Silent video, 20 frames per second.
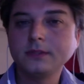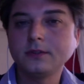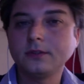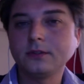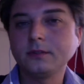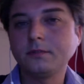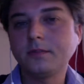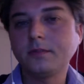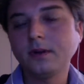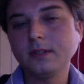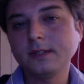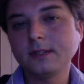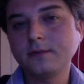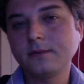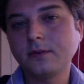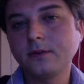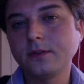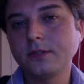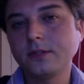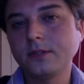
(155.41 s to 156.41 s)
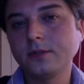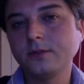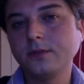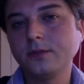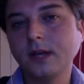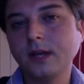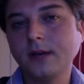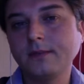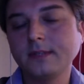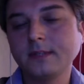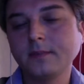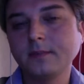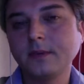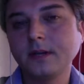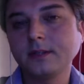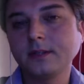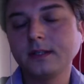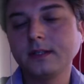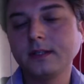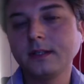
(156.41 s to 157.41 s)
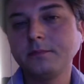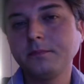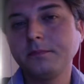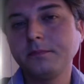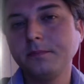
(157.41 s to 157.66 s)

or the police forces could have responded in a